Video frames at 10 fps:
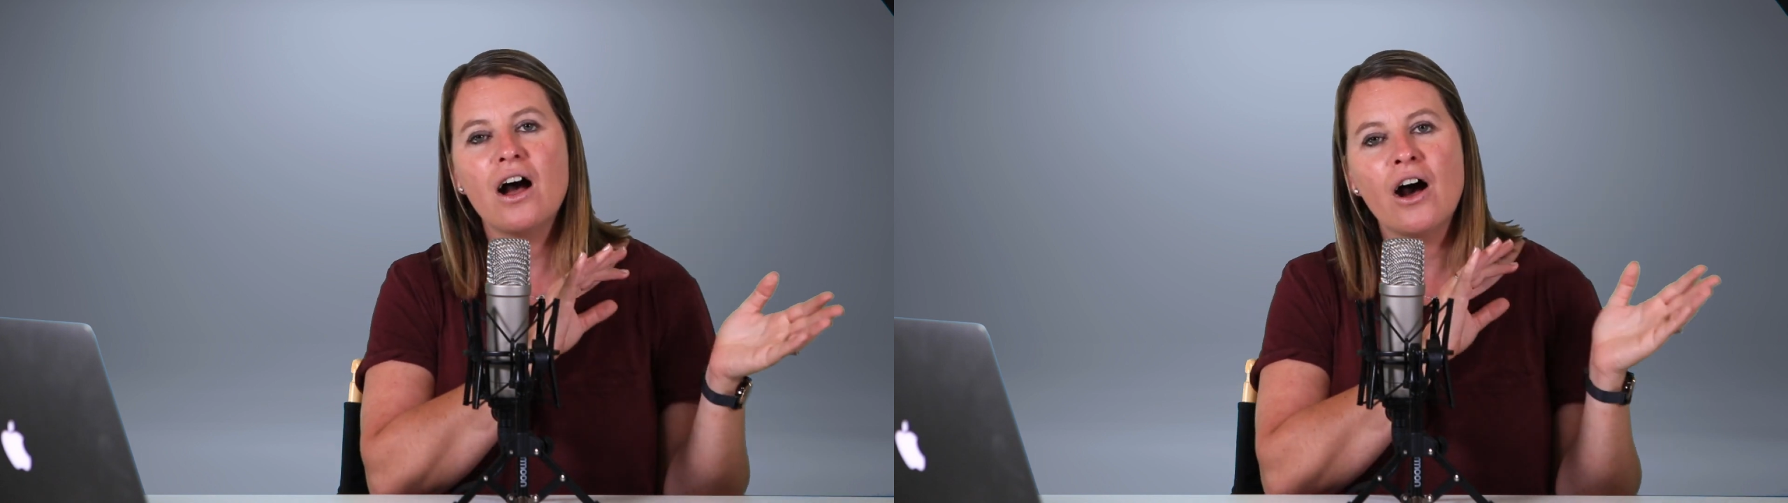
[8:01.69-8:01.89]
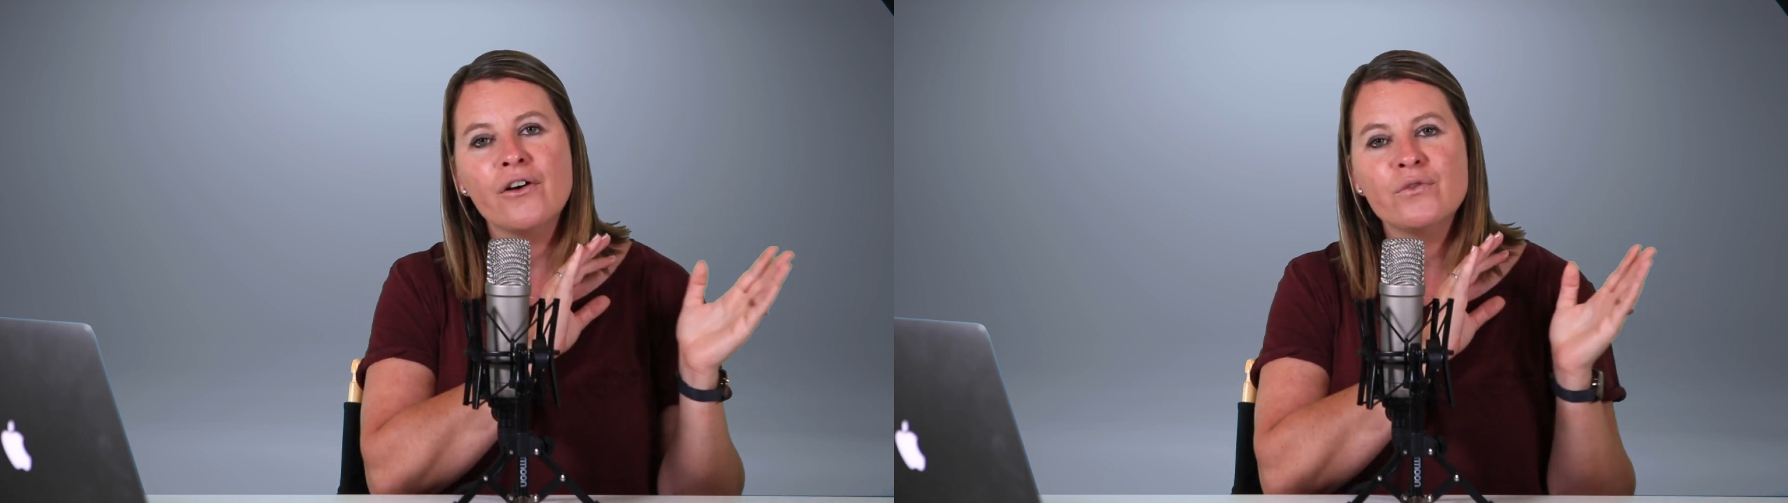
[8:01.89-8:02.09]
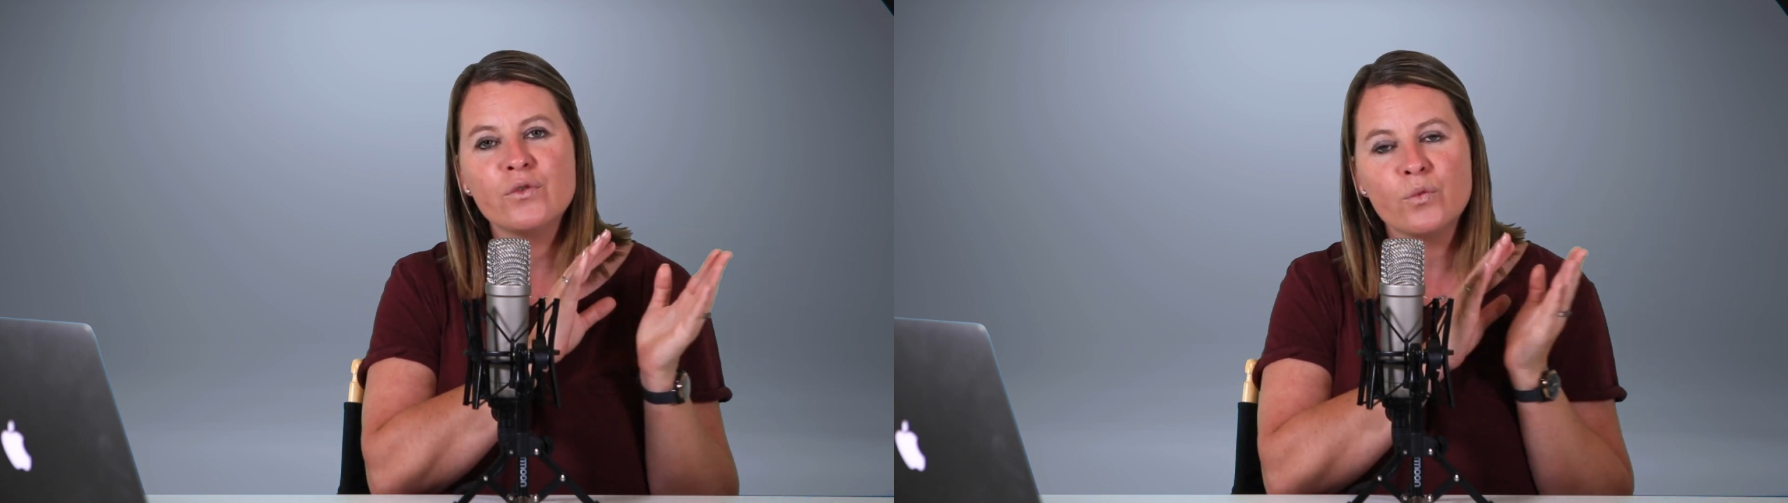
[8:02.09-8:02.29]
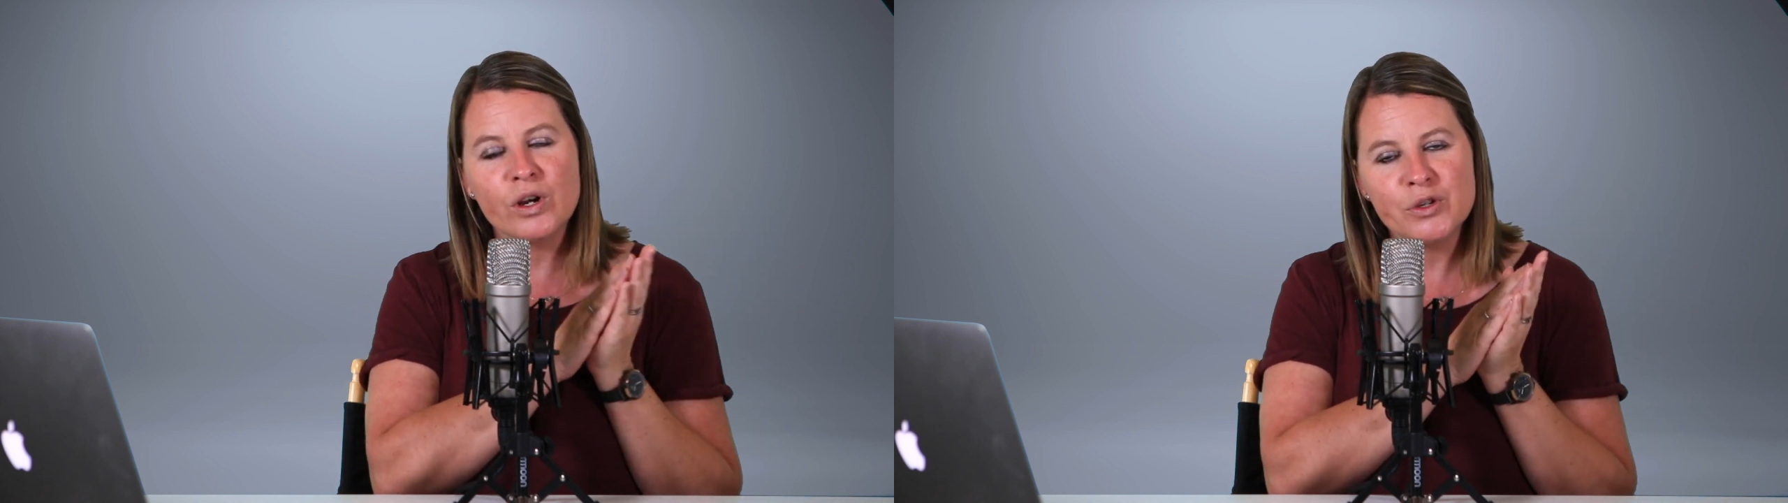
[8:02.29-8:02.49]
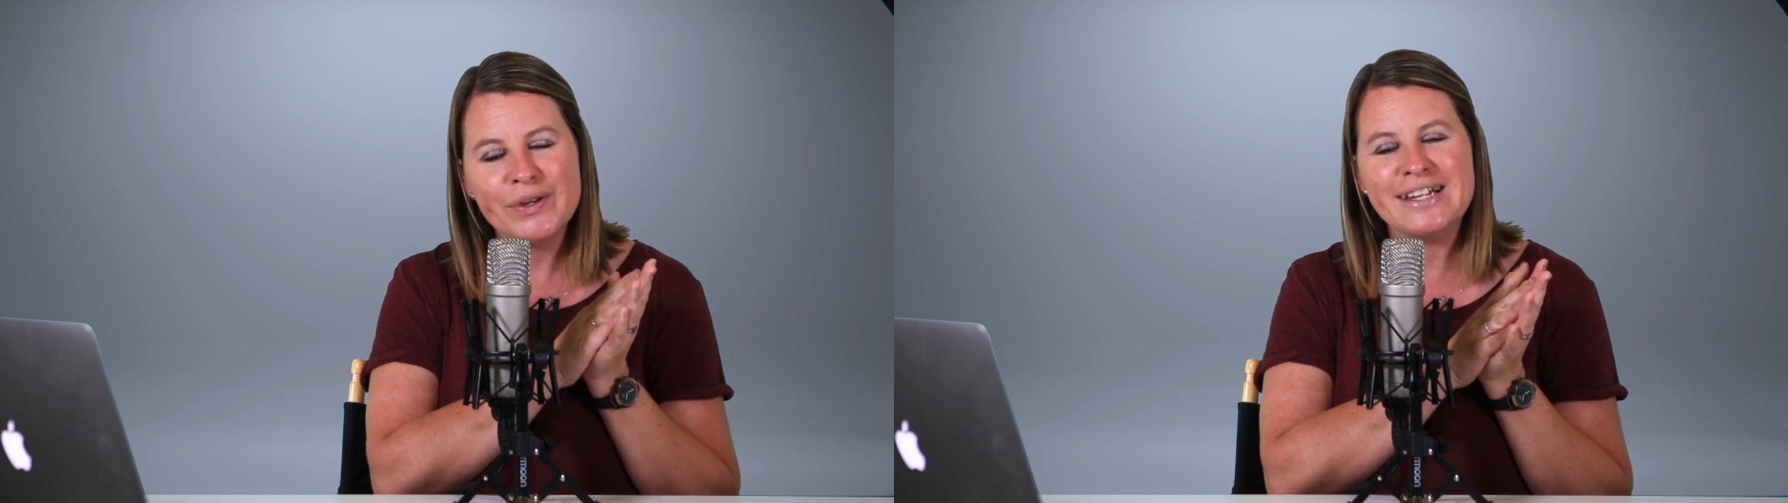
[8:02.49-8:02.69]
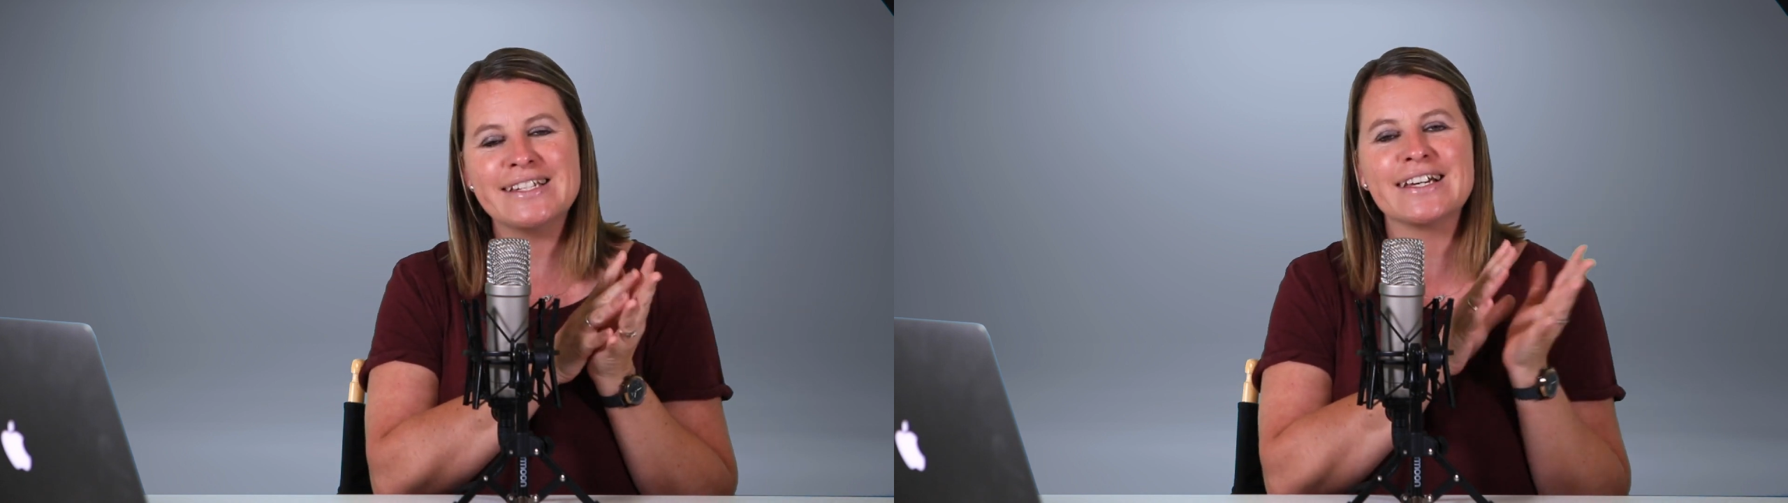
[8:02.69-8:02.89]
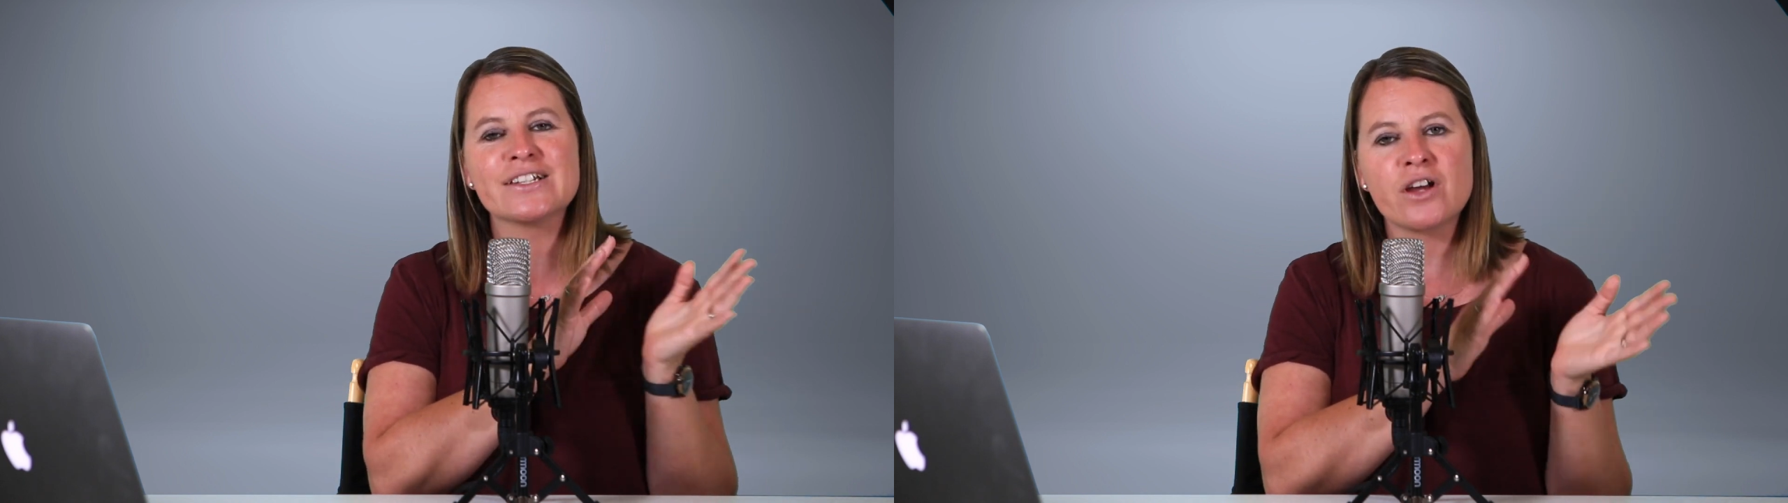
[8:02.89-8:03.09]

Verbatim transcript: of what you're eating is